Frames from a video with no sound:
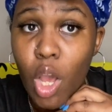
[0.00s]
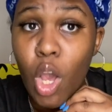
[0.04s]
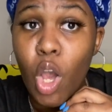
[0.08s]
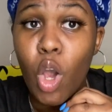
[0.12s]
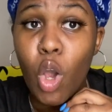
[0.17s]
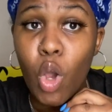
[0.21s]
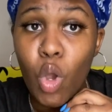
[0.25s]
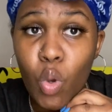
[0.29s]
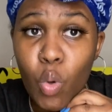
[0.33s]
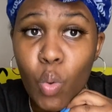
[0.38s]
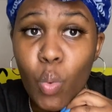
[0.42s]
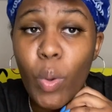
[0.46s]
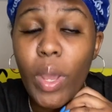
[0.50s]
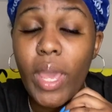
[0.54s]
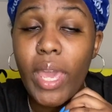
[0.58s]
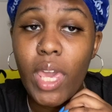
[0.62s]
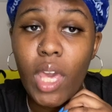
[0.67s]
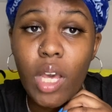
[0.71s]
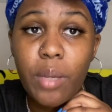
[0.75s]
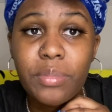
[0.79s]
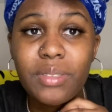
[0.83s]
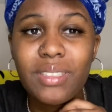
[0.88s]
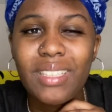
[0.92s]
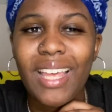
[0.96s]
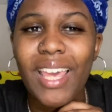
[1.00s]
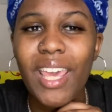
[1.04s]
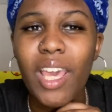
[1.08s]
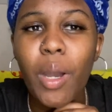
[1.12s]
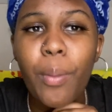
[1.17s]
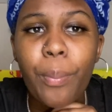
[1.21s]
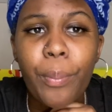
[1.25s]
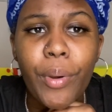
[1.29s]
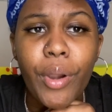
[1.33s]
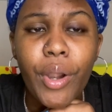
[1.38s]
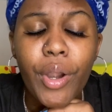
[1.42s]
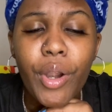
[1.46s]
Who helps the
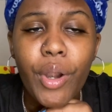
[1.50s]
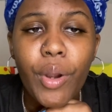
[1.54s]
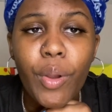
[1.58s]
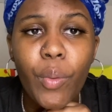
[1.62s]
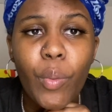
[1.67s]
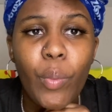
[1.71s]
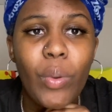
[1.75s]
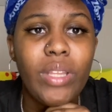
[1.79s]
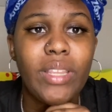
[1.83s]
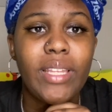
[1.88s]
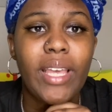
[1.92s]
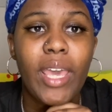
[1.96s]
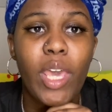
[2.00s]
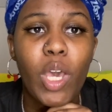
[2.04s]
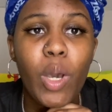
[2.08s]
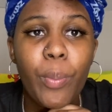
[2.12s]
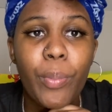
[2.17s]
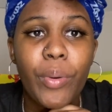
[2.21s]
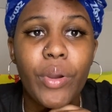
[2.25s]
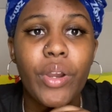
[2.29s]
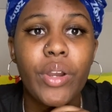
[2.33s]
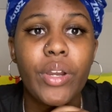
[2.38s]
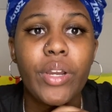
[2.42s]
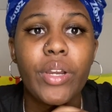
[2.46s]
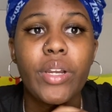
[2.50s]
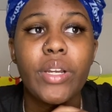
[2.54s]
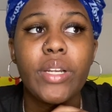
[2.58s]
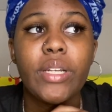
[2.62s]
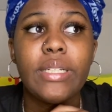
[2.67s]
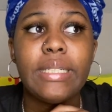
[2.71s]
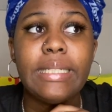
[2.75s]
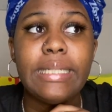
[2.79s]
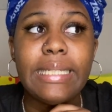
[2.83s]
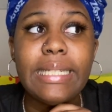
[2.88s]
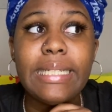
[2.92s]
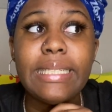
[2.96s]
helper when the helper
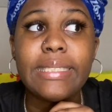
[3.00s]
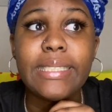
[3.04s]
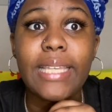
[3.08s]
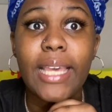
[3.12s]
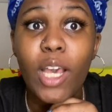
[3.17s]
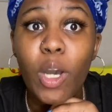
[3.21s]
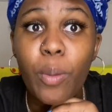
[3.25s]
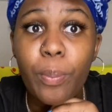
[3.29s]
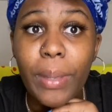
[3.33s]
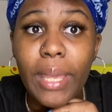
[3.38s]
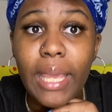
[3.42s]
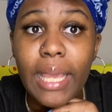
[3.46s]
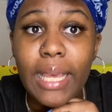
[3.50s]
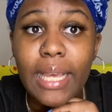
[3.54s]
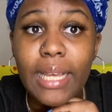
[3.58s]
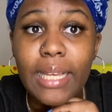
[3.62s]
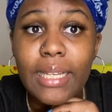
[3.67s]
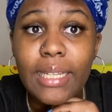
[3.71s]
needs helping?